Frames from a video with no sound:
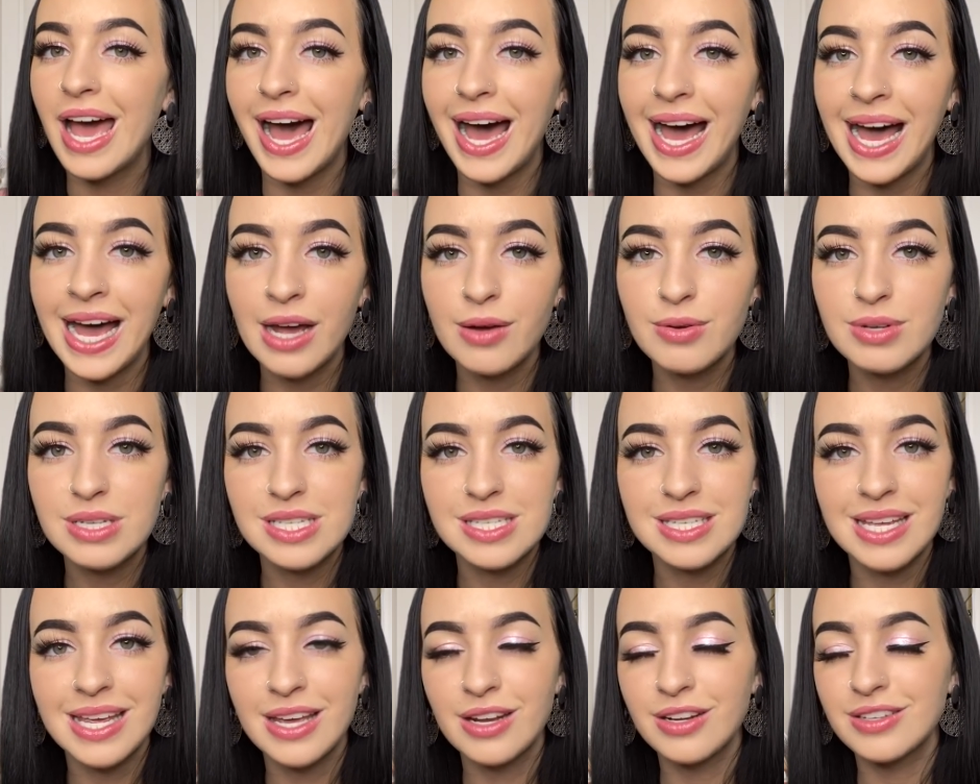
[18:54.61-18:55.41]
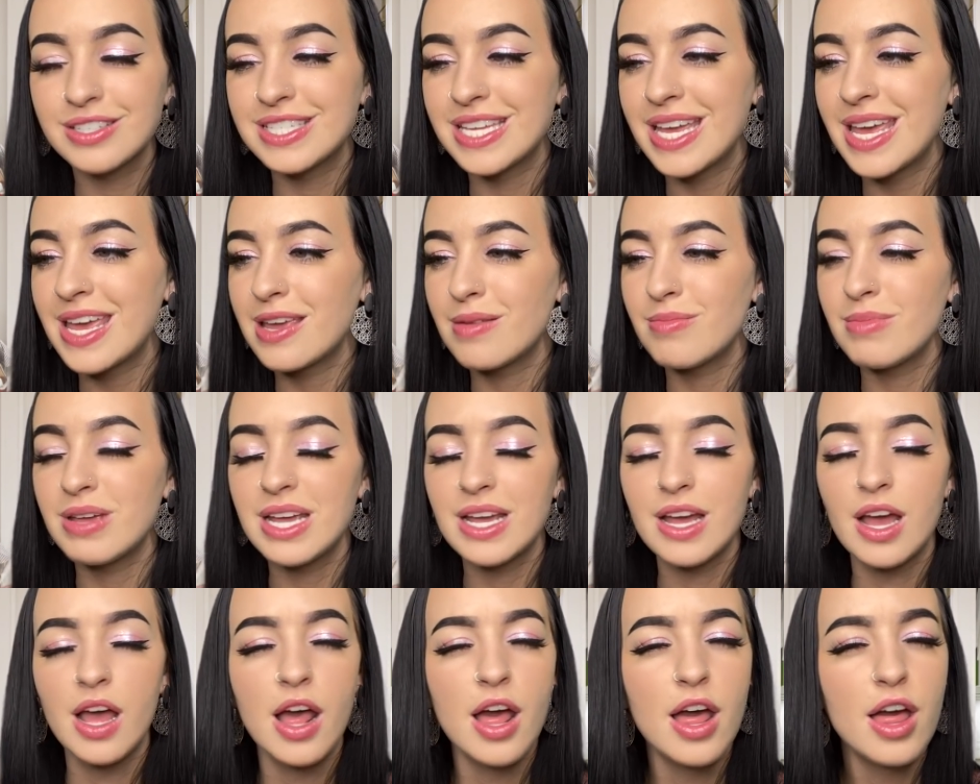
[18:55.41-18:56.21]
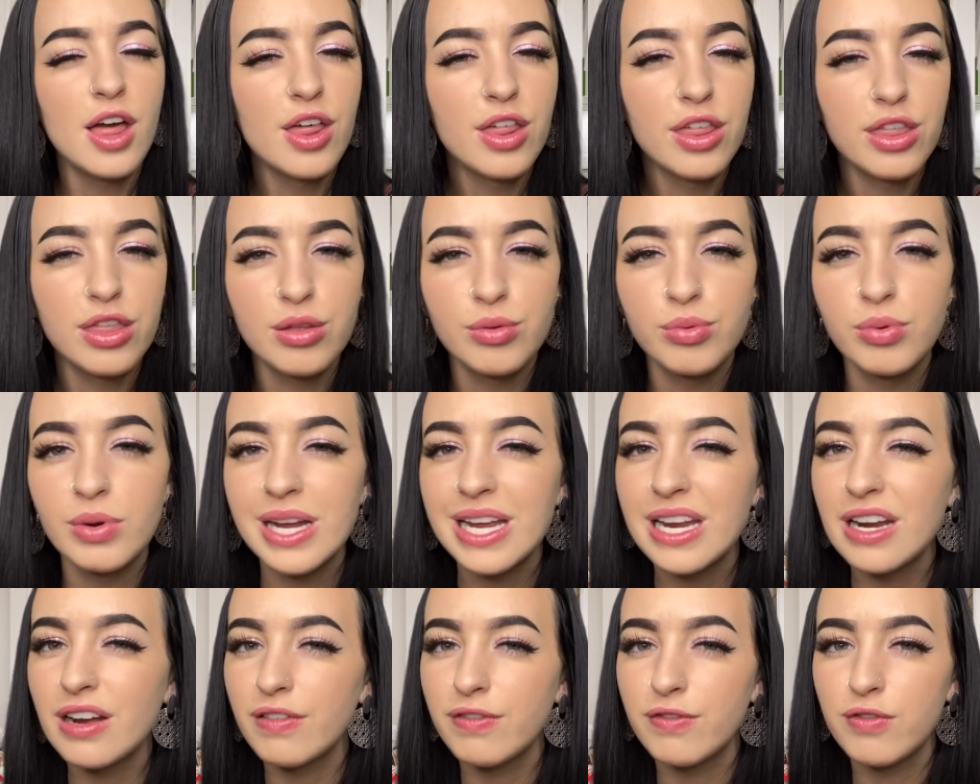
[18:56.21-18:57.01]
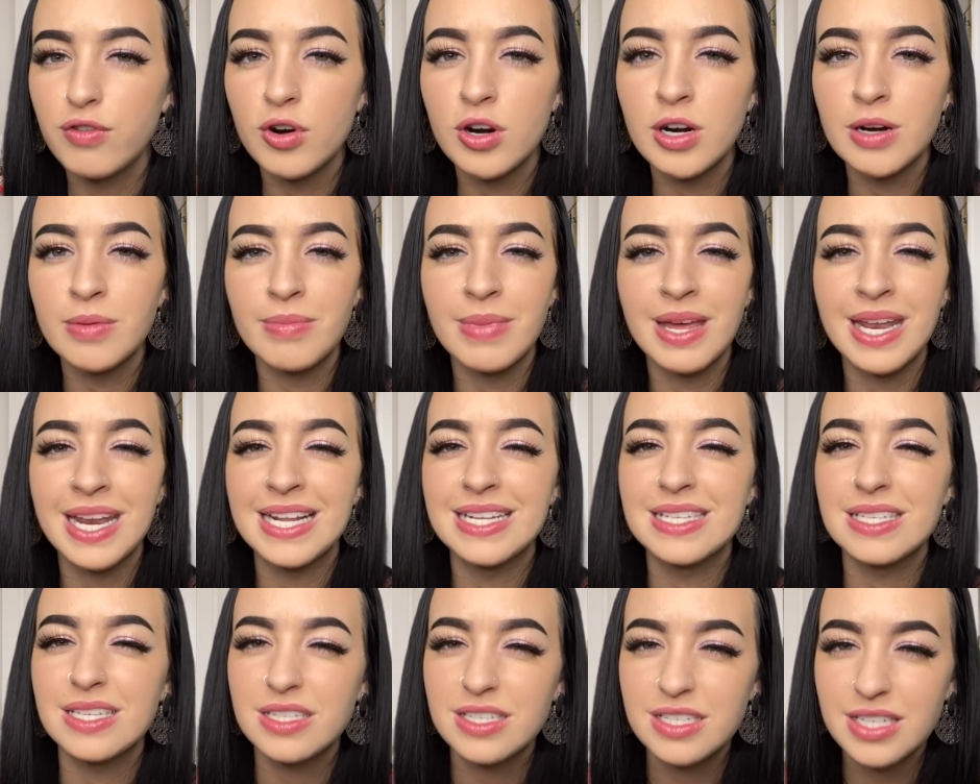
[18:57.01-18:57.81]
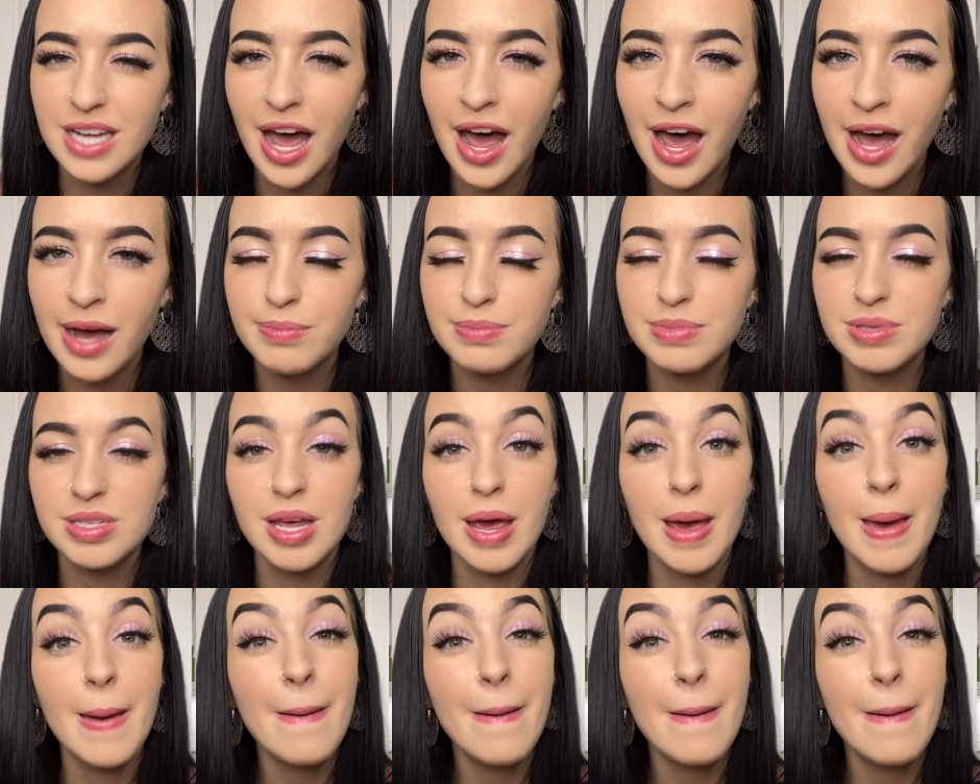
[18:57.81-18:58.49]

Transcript: I would say it'll take me 3 to 4 minutes tops,